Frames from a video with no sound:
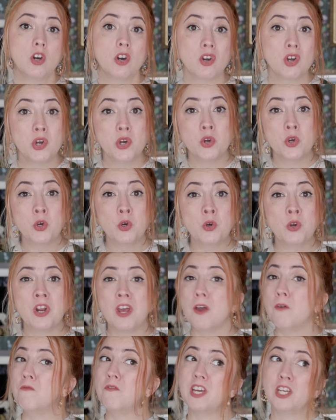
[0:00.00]
Cocoon,
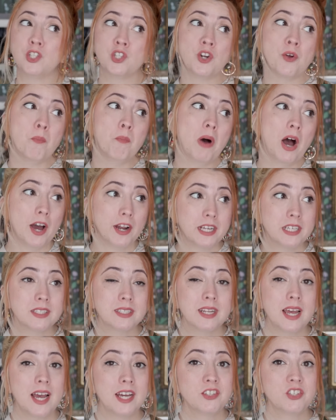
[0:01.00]
Invasion of Body
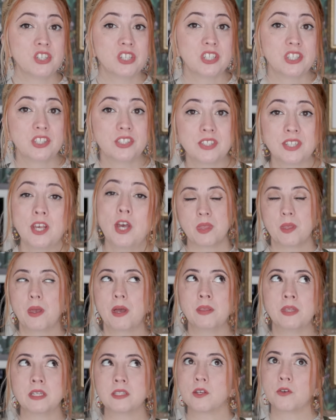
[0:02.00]
Snatchers,
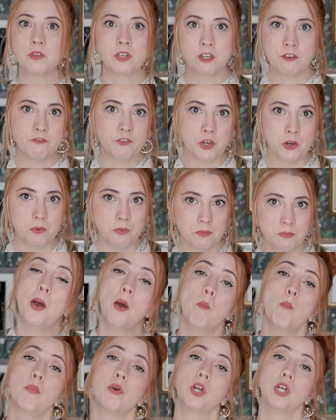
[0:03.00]
and that's only a few.
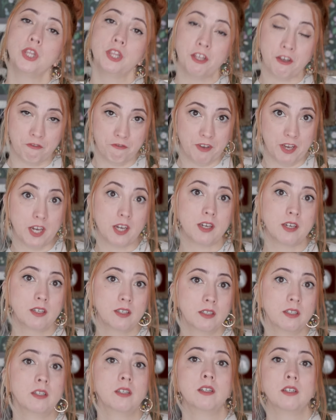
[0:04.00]
Prolific,
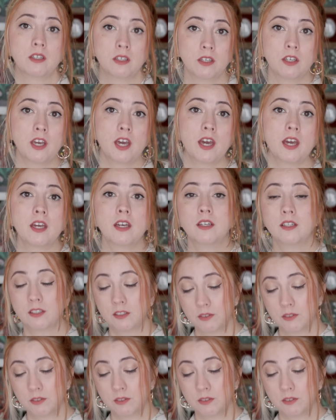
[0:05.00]
okay?